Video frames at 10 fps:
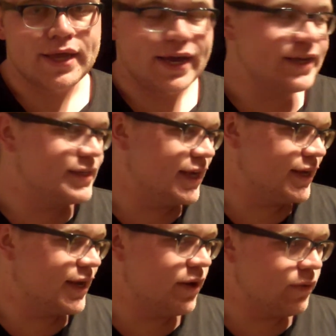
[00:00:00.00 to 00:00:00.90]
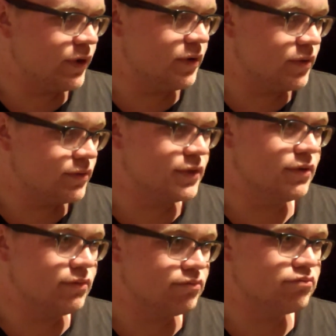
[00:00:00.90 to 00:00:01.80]
kind of excited, kind of worried.
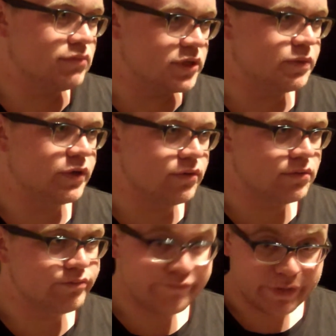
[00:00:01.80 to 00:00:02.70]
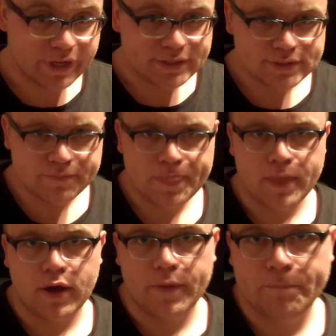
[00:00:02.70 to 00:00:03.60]
So that's pretty cool, I guess.
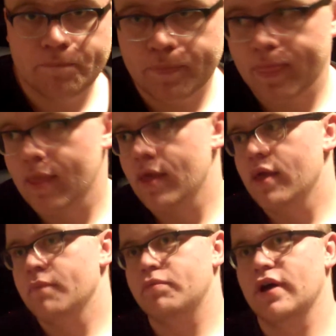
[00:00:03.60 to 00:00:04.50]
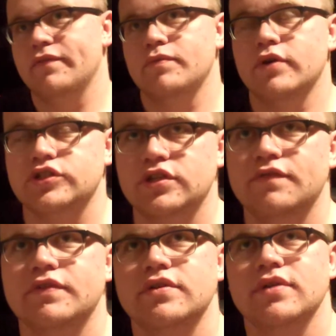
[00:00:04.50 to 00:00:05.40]
Um, but I haven't watched any
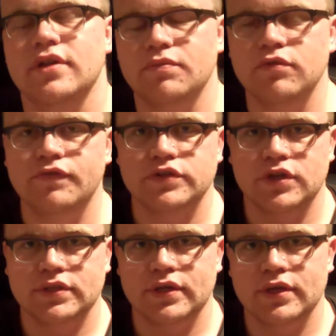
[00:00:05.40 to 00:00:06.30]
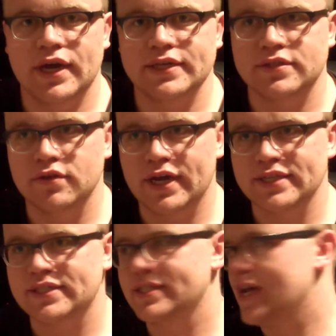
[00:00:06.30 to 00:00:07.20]
vid any movies or anything. I still got